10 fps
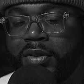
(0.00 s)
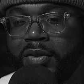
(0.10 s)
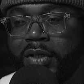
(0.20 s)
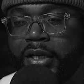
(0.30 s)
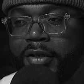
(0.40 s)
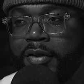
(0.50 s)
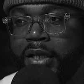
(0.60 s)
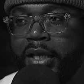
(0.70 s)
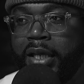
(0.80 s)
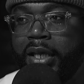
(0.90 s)
Okay,
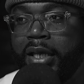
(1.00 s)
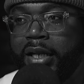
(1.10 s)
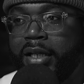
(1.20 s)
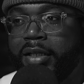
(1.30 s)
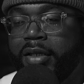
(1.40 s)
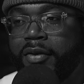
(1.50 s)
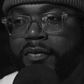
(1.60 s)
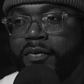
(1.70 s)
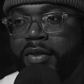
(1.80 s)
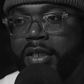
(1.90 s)
and I
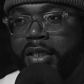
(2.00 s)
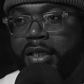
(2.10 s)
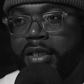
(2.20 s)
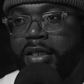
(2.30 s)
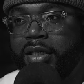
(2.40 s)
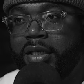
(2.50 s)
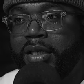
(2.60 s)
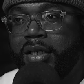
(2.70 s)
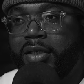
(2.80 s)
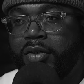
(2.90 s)
love the
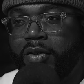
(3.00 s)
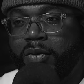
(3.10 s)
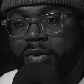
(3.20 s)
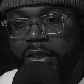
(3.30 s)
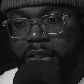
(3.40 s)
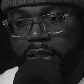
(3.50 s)
you know the